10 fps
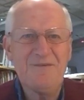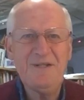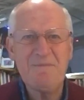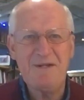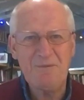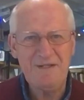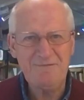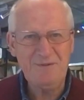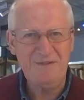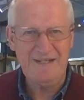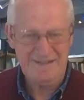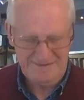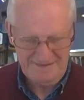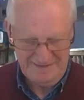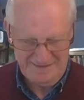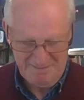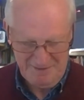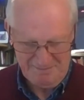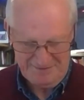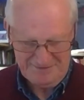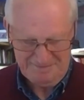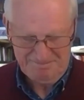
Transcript: think about a way of doing that in a moment.